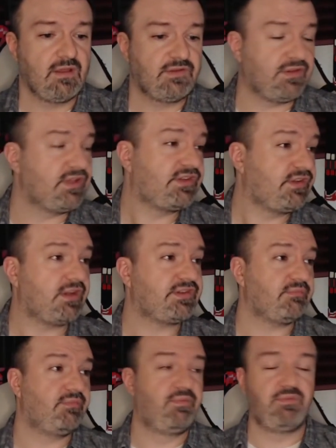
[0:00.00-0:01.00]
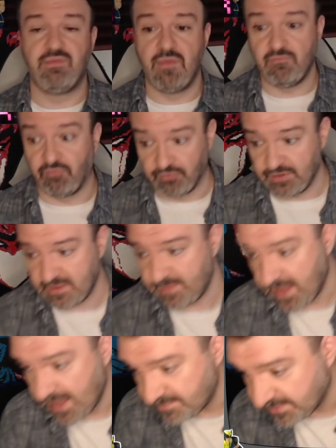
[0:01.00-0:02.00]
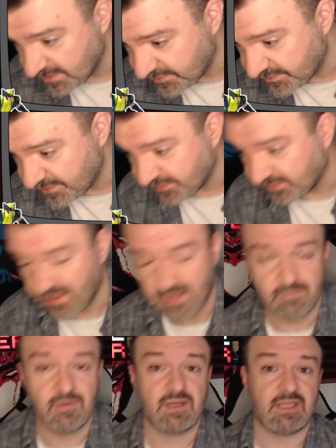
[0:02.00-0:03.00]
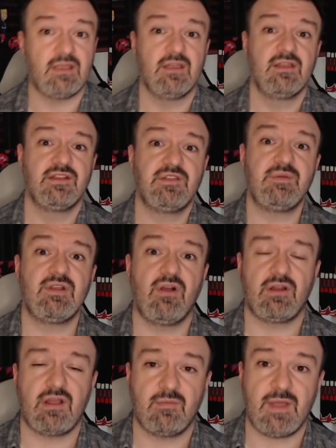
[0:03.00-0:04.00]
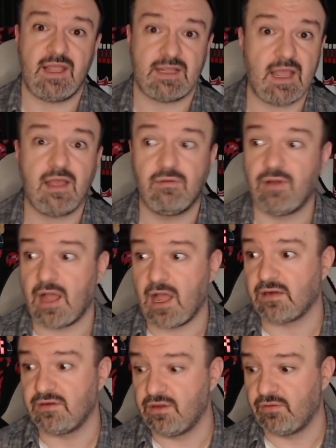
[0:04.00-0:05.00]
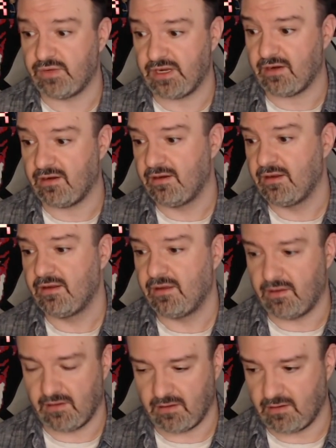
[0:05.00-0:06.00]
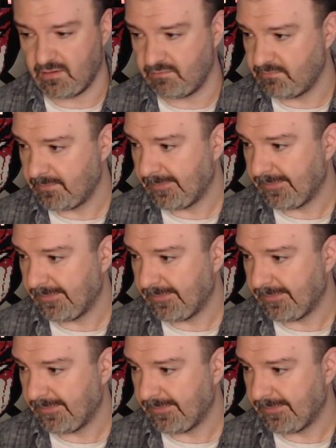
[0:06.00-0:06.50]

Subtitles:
this sucks really bad because it's a lot of money to be gone out of my account out of nowhere. And